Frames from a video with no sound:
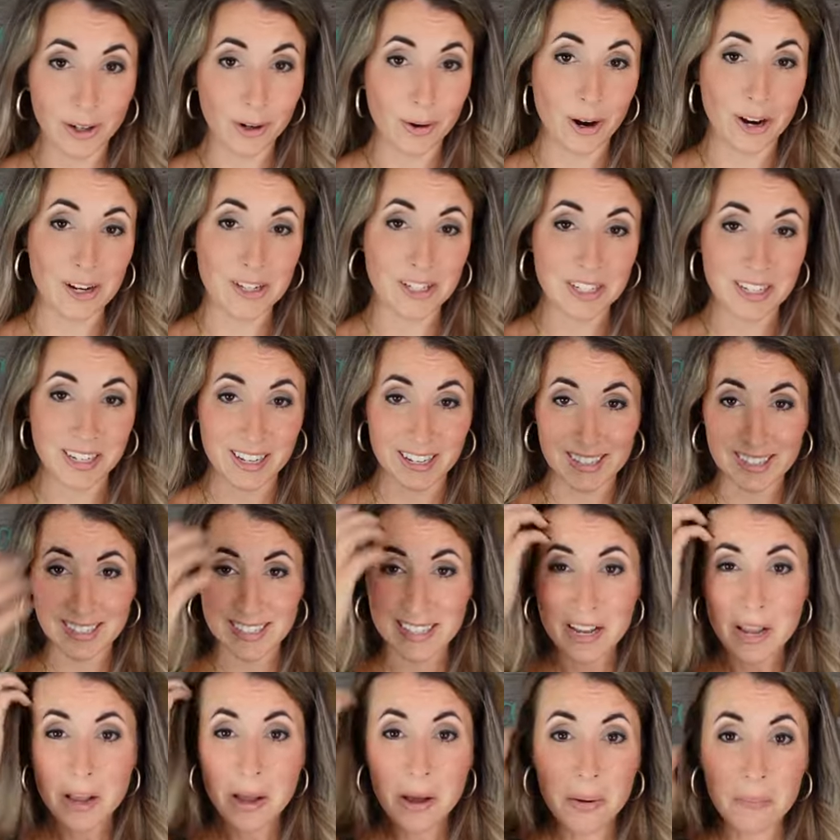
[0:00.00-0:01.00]
questions
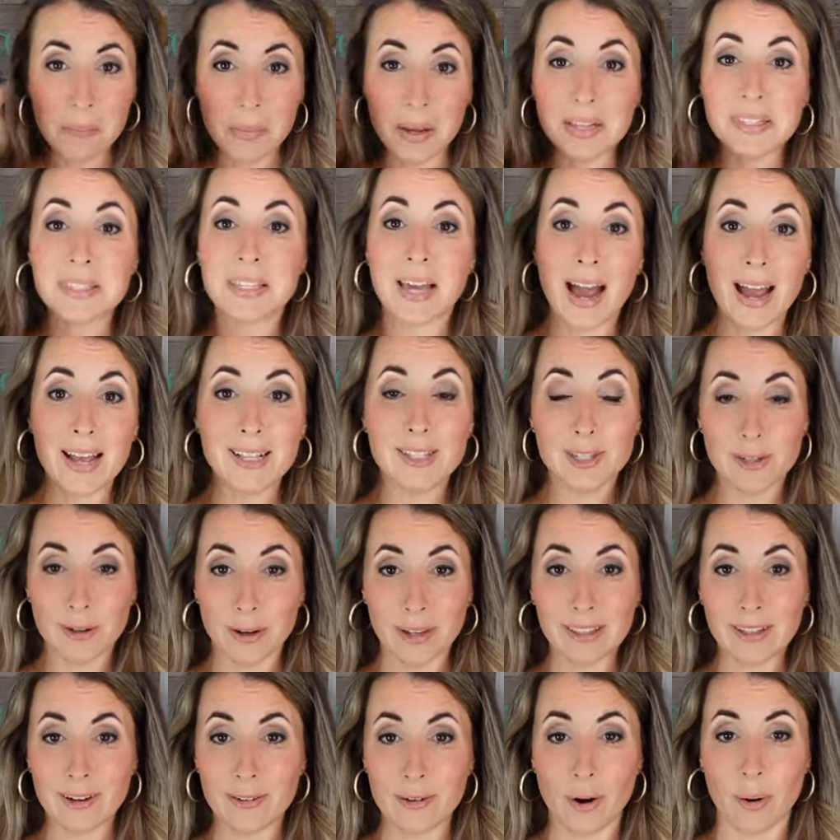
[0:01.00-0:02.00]
besides
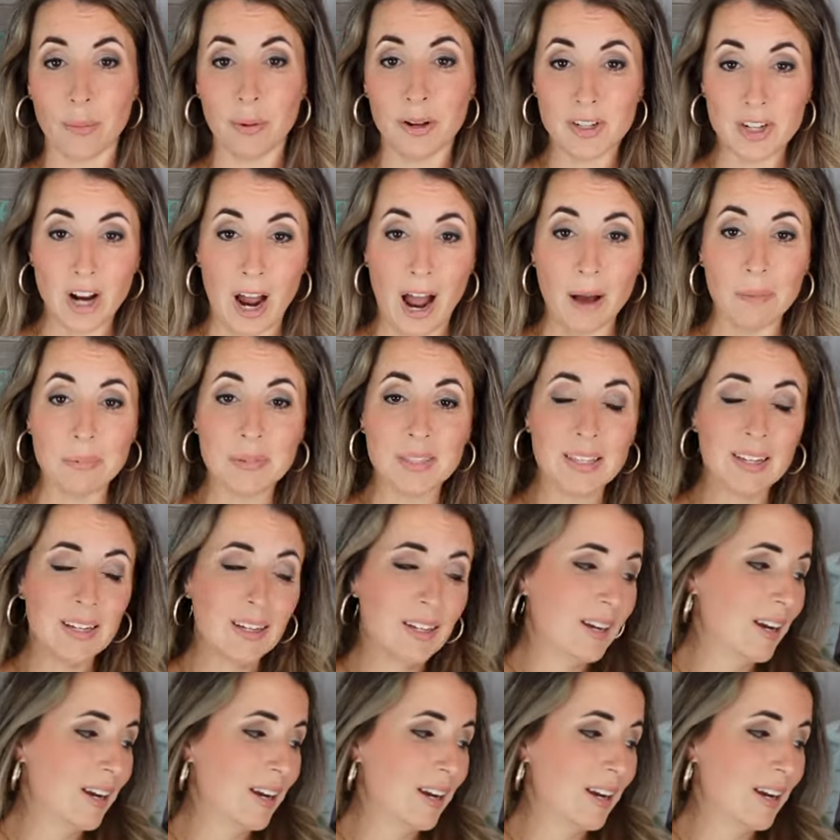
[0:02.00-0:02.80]
doing their normal jobs.